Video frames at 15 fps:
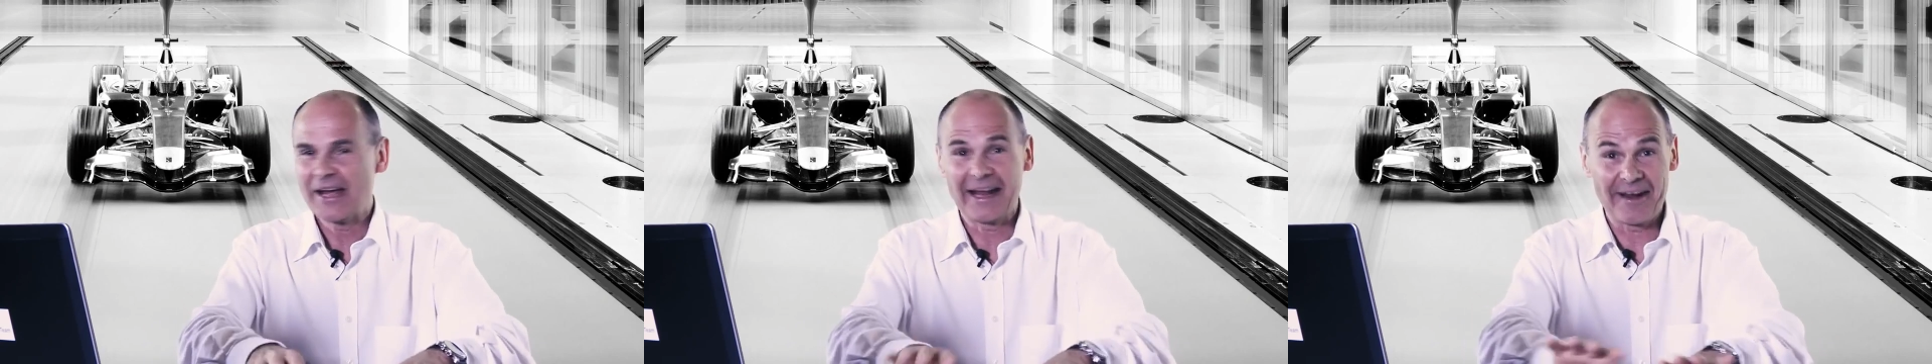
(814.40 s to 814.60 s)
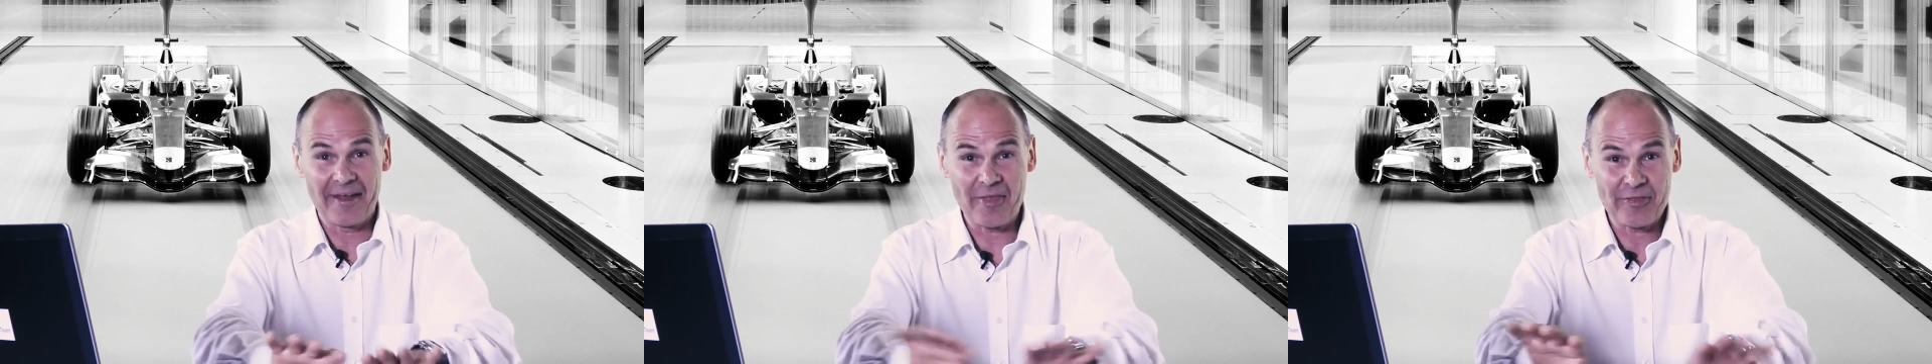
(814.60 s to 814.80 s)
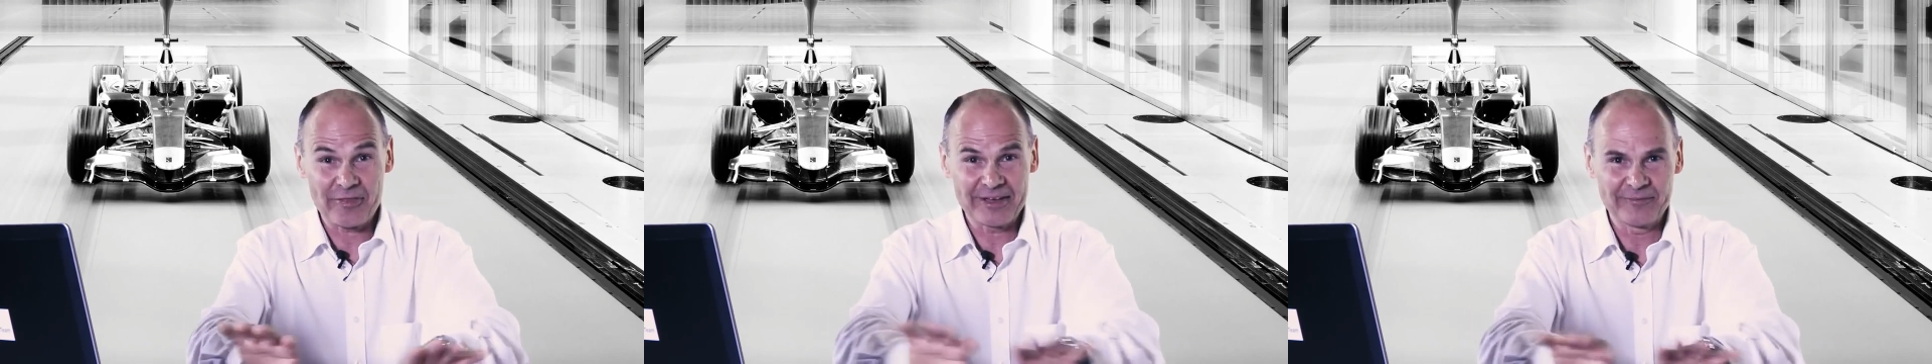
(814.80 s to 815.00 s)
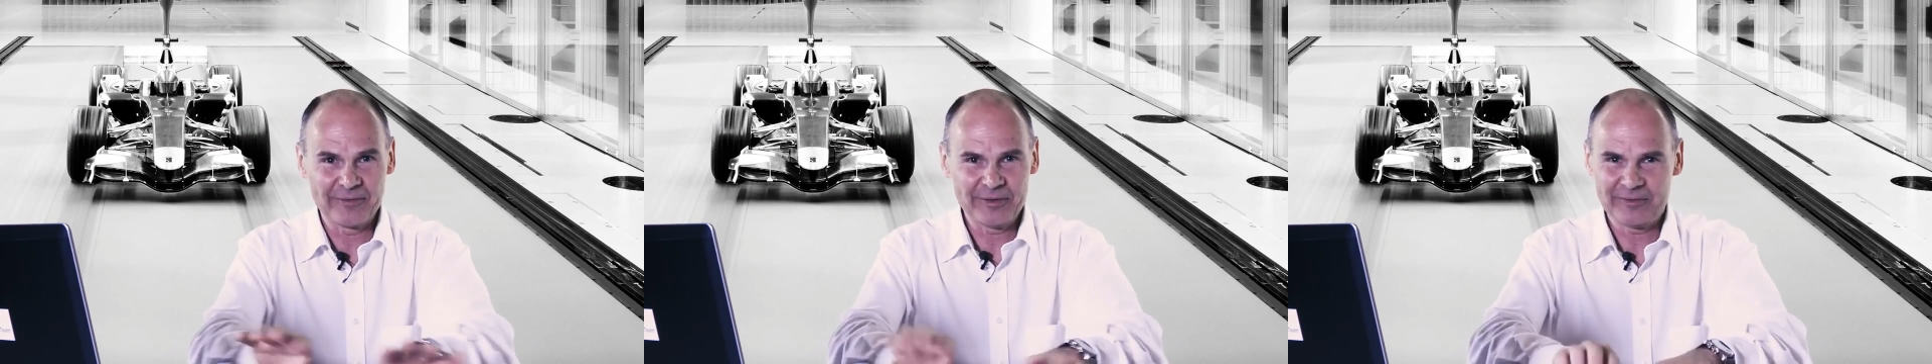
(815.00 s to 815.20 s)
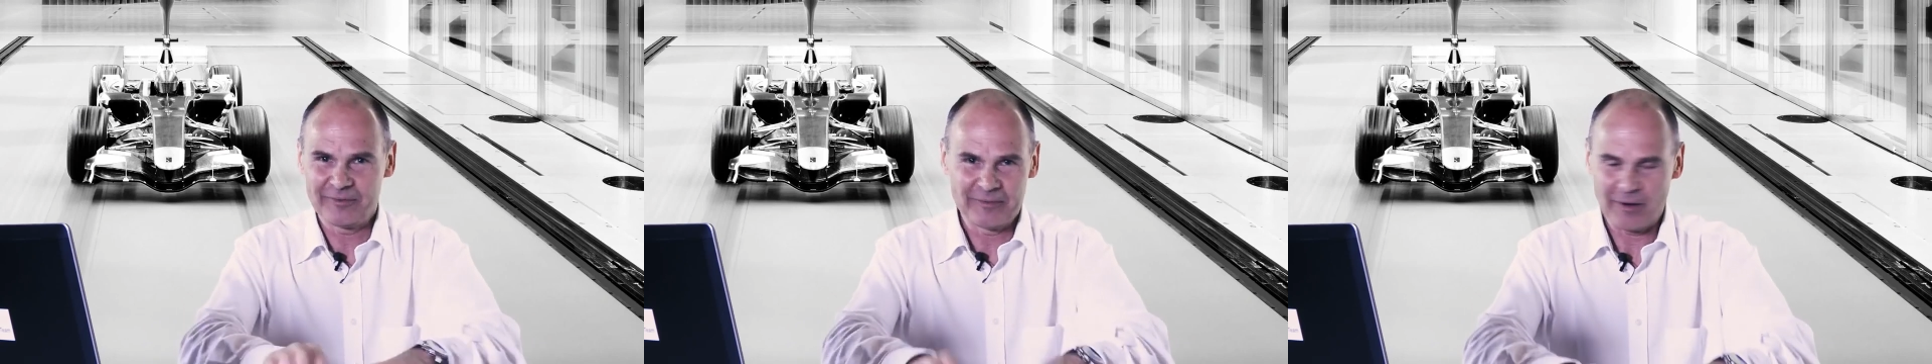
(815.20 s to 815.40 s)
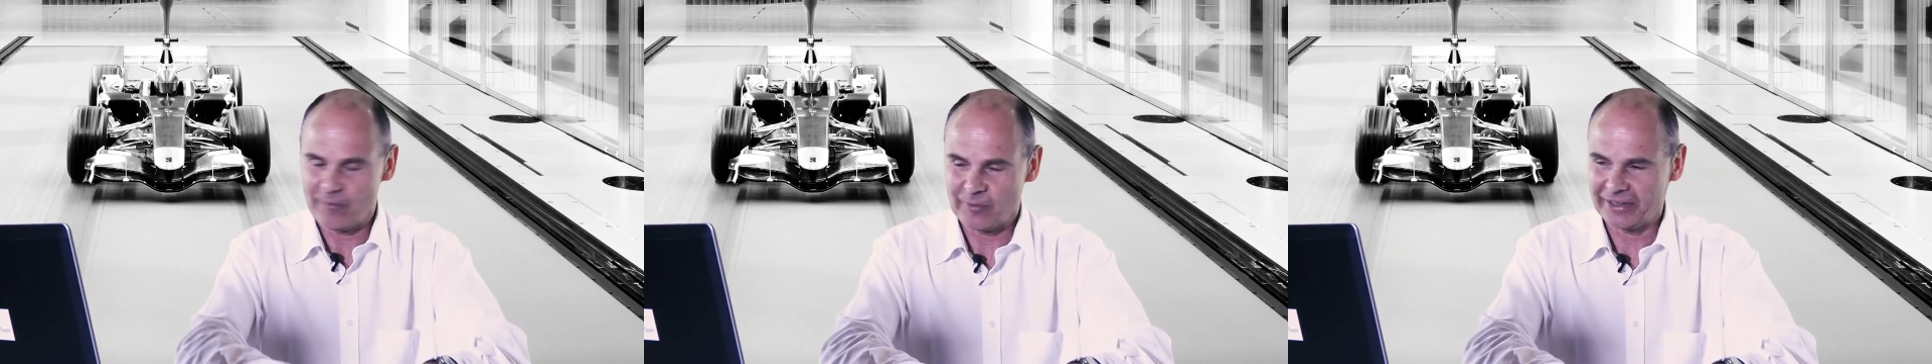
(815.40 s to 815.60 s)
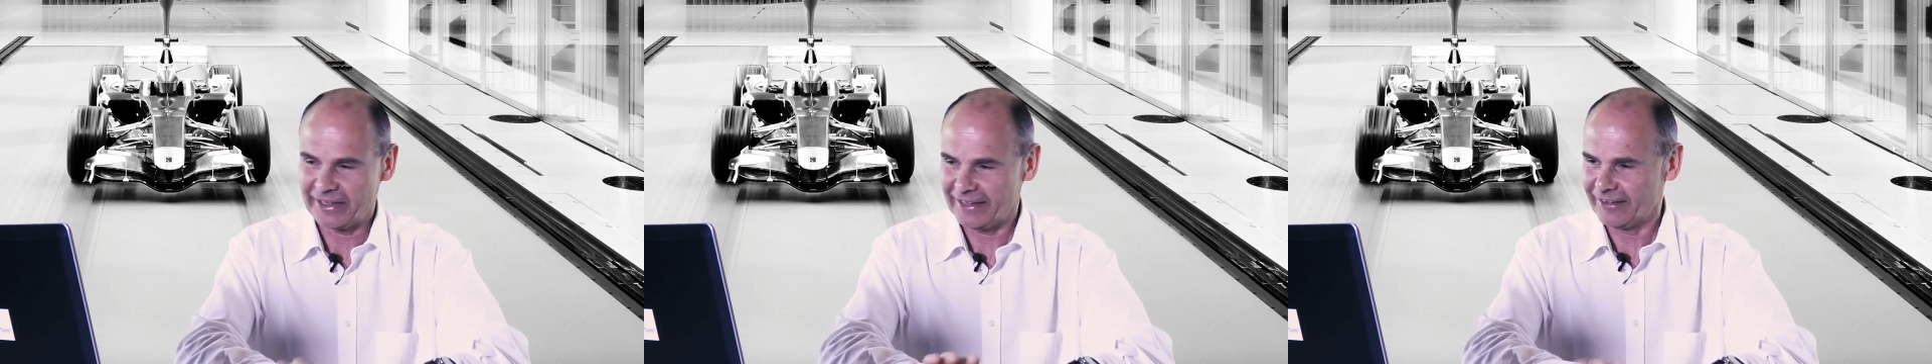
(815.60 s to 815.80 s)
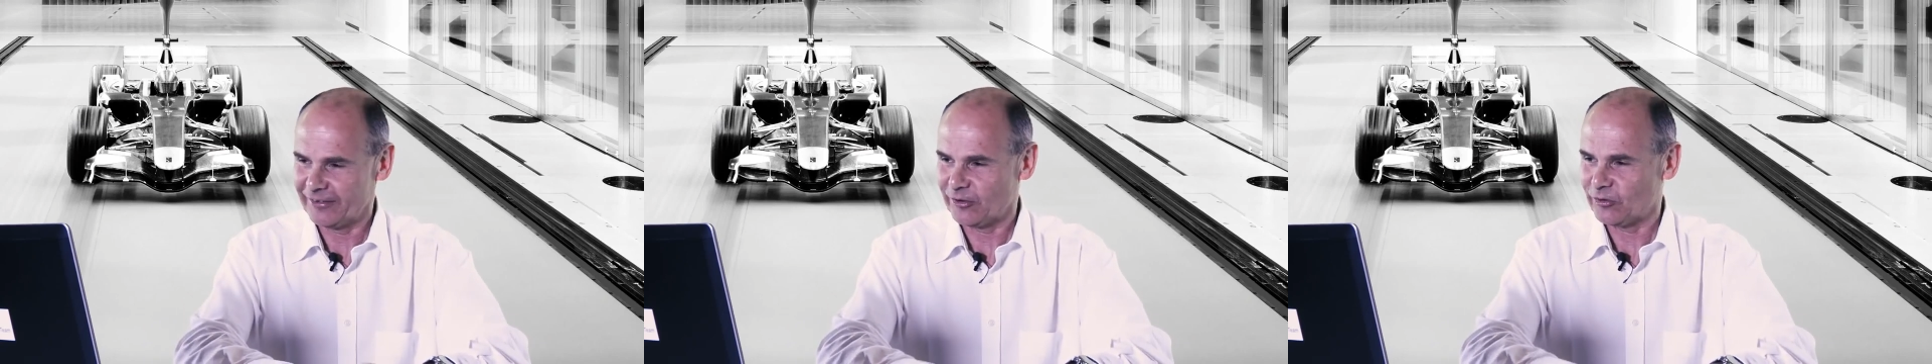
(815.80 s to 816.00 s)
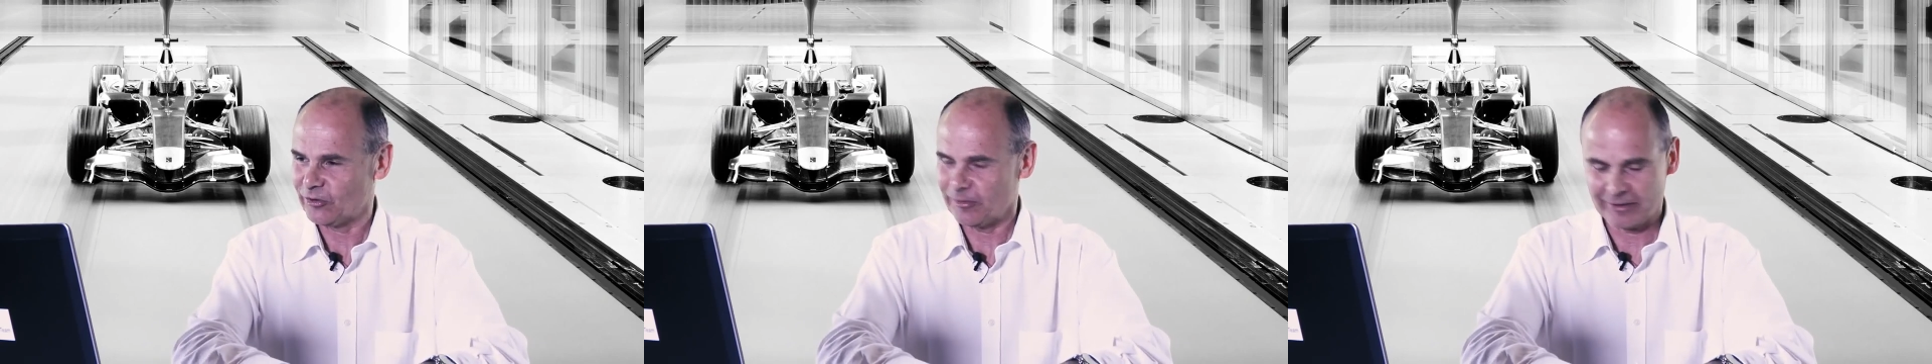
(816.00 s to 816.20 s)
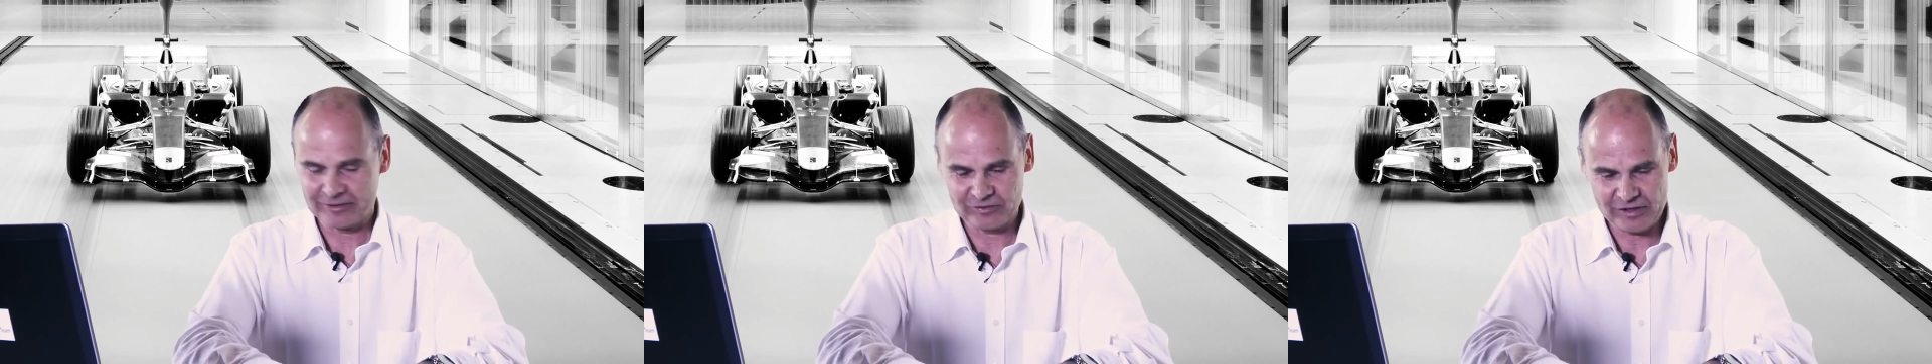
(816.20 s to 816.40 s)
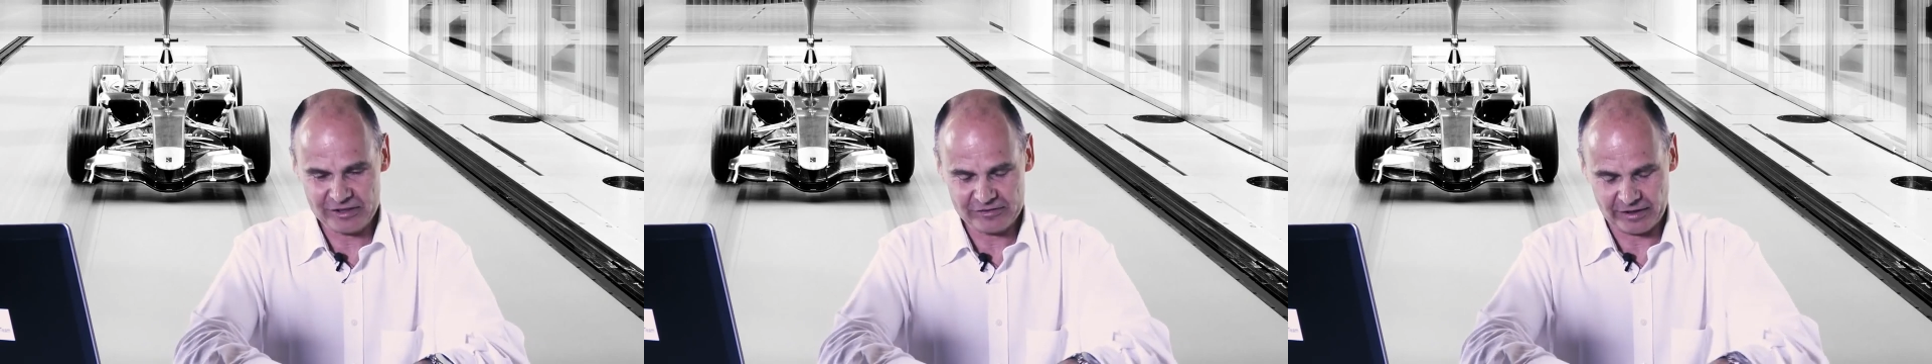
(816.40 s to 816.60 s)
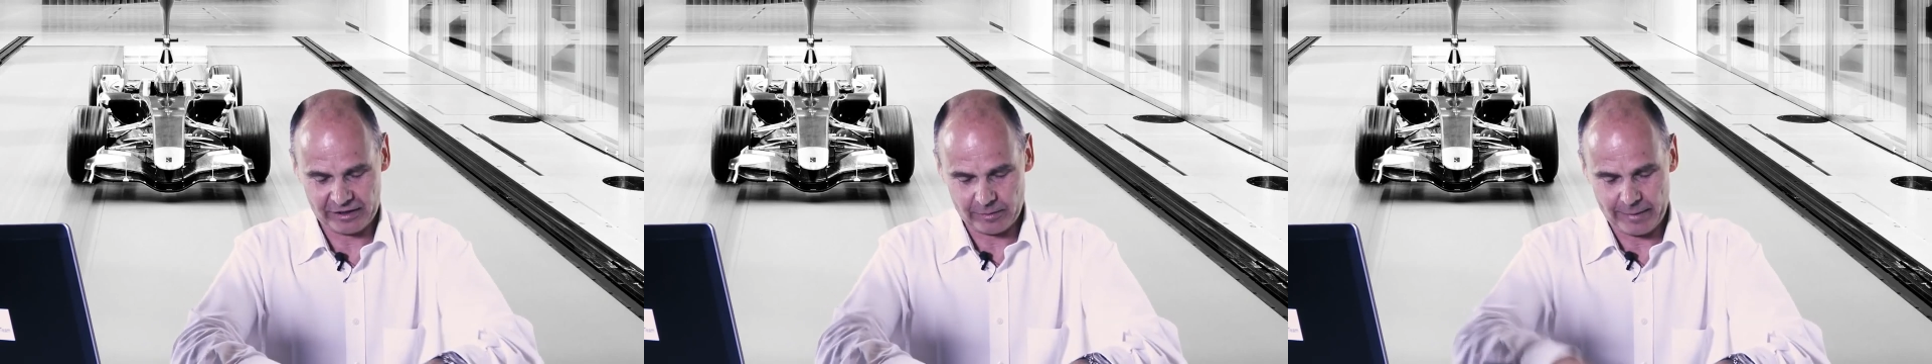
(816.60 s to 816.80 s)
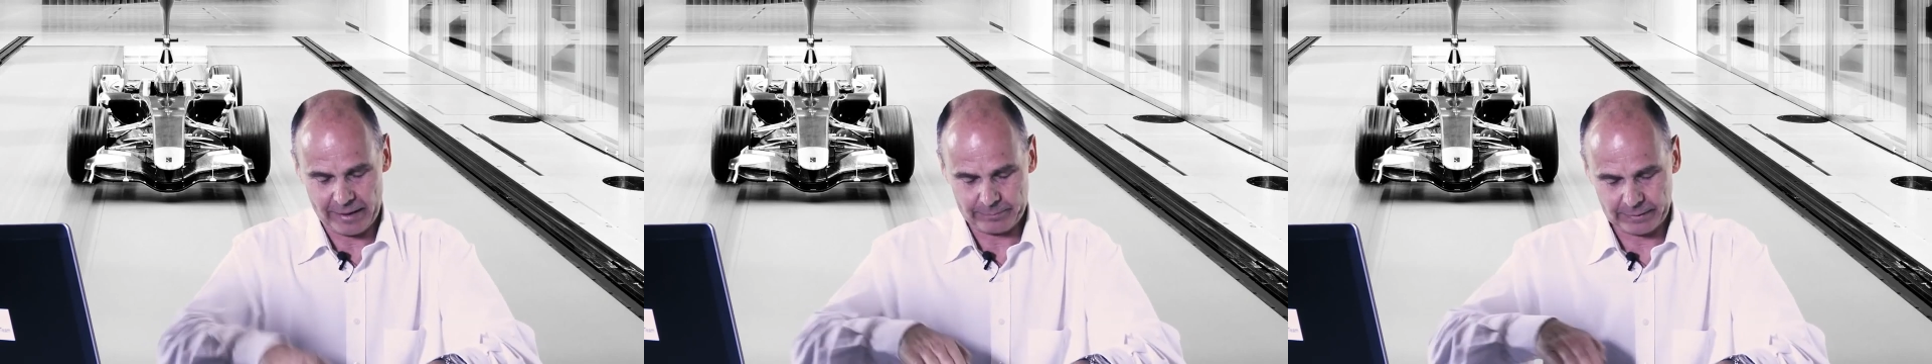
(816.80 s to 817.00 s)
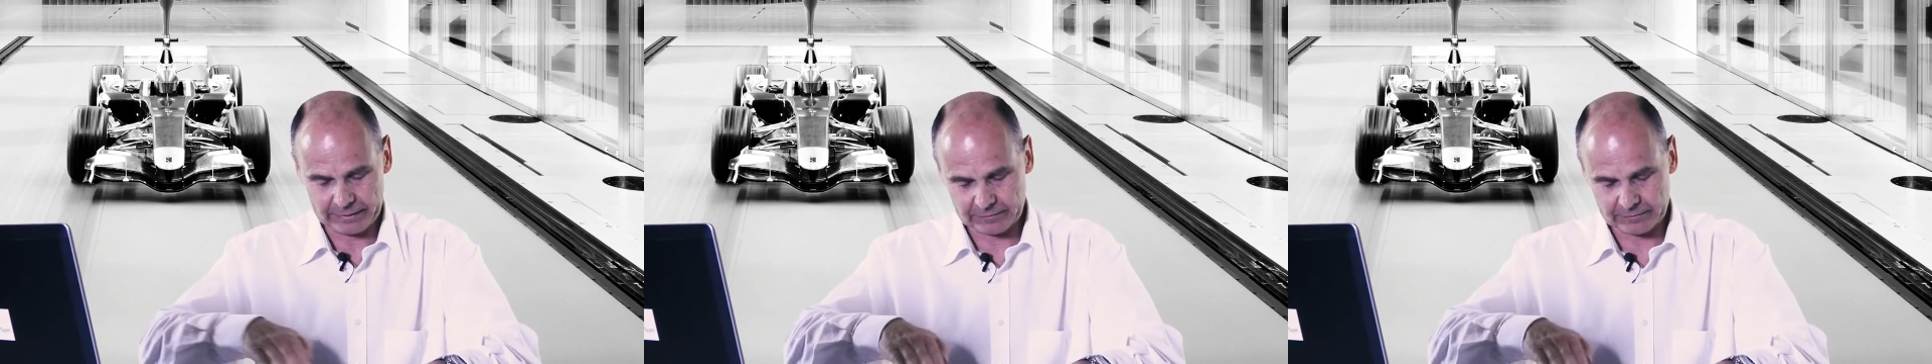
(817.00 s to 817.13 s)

another thing we don't want to get into too much detail about.